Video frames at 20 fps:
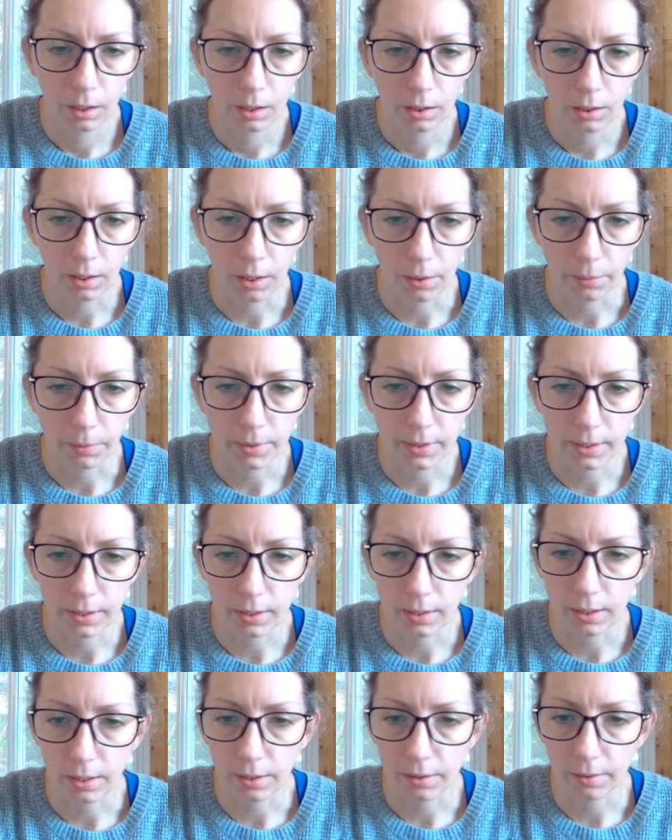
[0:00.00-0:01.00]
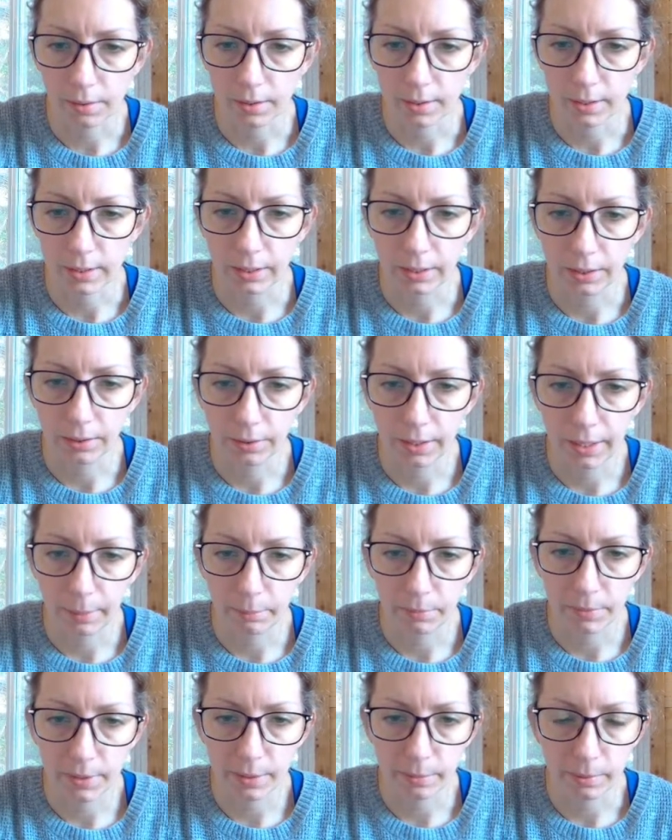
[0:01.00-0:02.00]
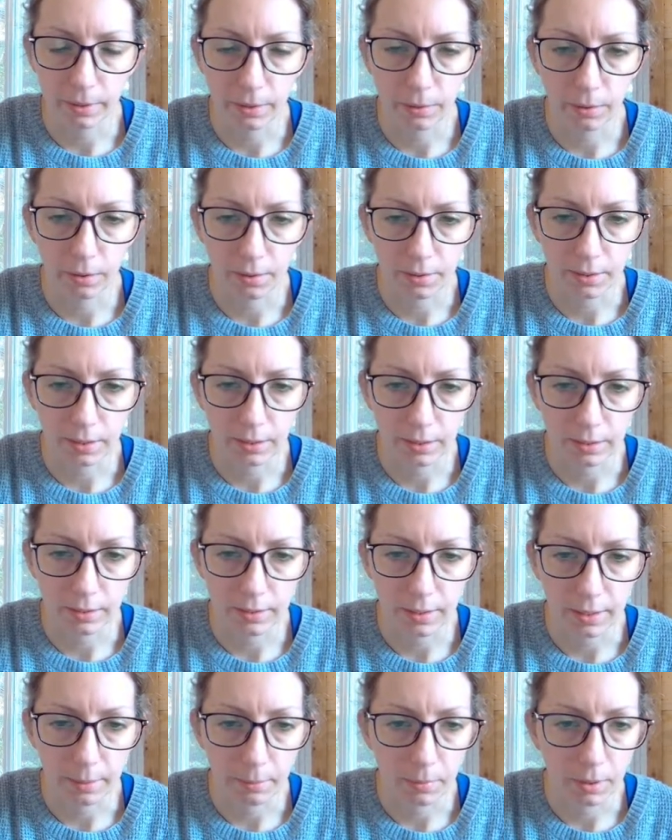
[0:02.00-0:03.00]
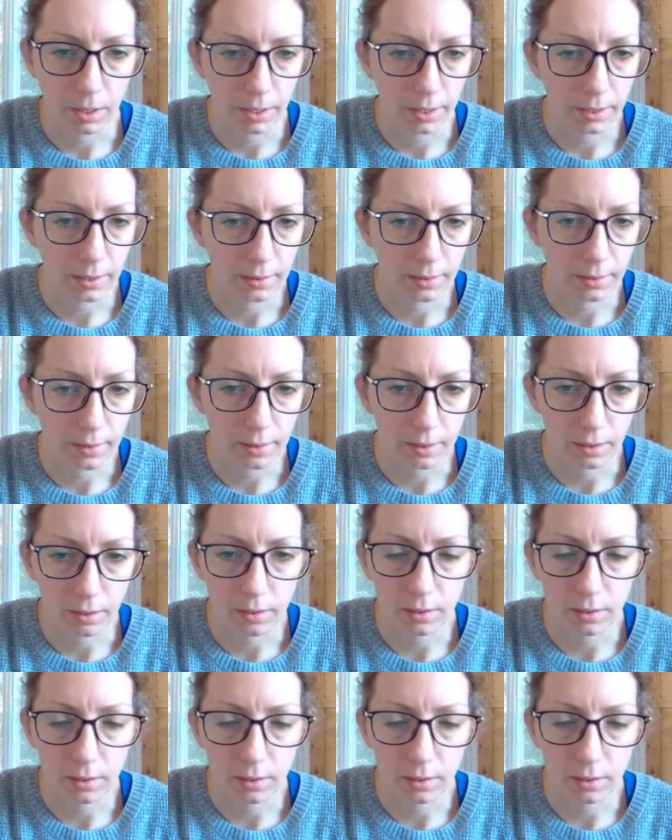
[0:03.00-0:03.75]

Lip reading: Yeah, we see it there. This leader happens to be crossing the same line as the